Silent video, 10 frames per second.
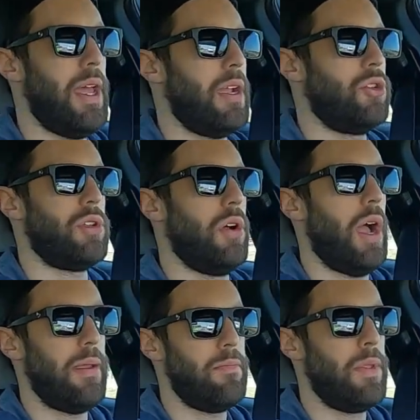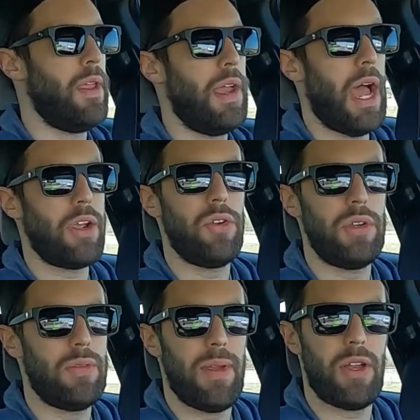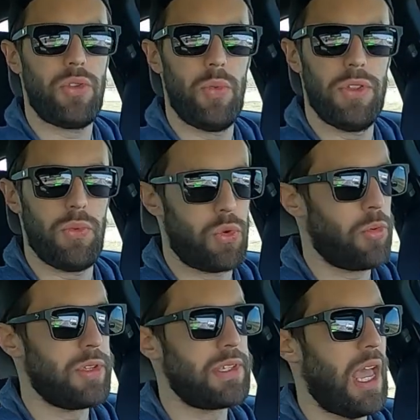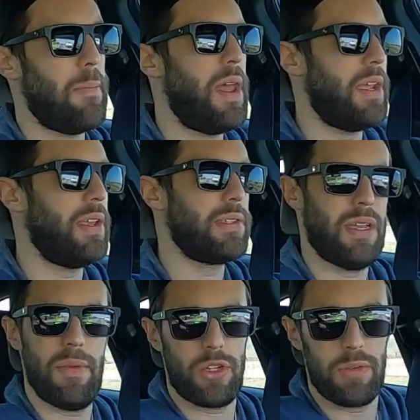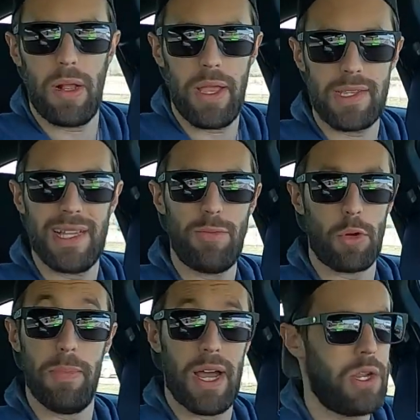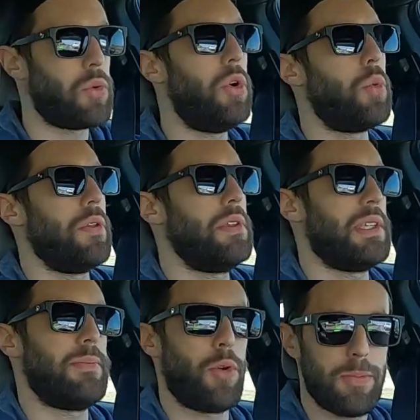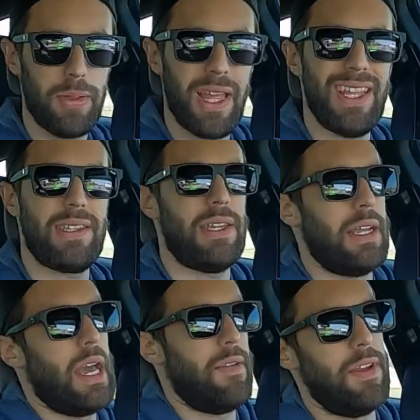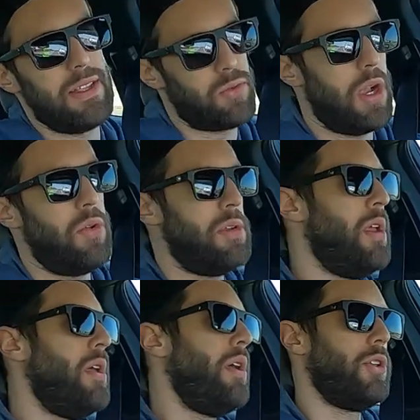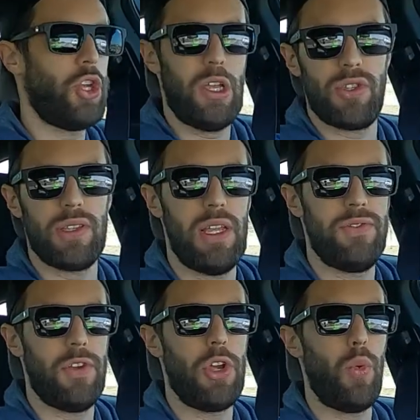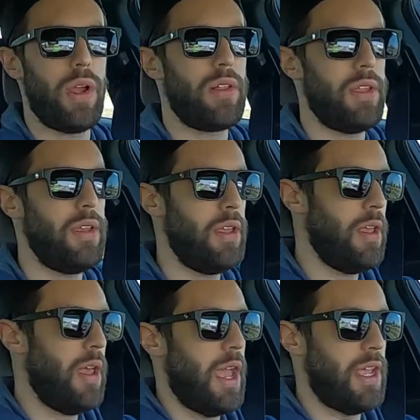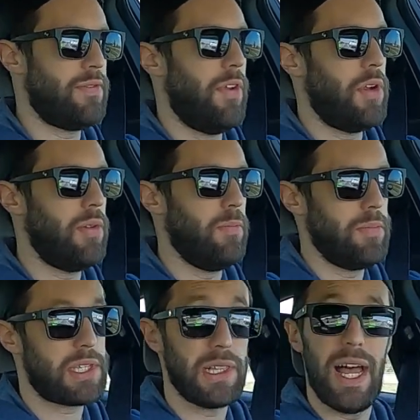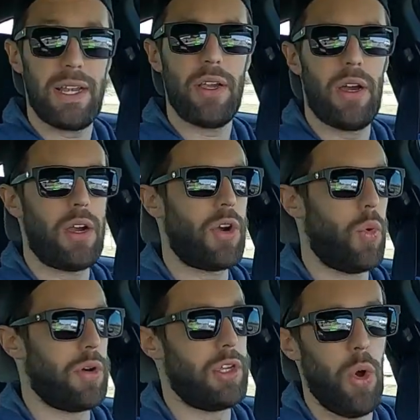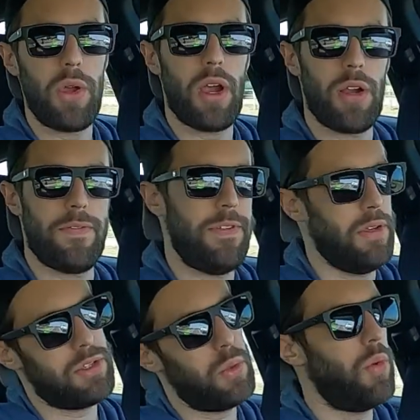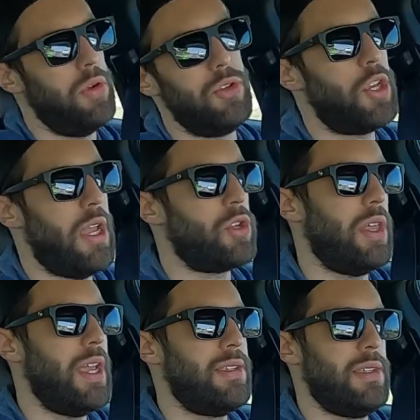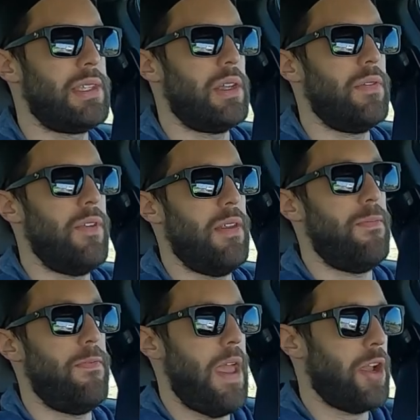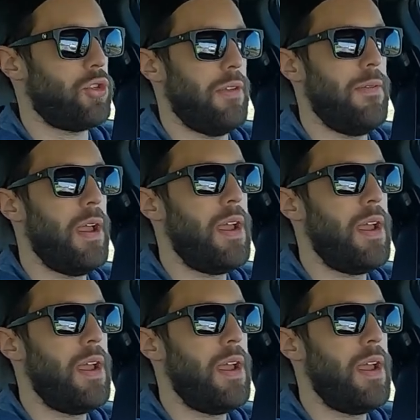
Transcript: package though, I couldn't imagine what the normal Scat Pack is. I imagine it probably has a lot more body roll, where this is more planted. It kind of gets around, changes lanes very quickly, has very slot car or go-kart feel to it when you change lanes, instead of it actually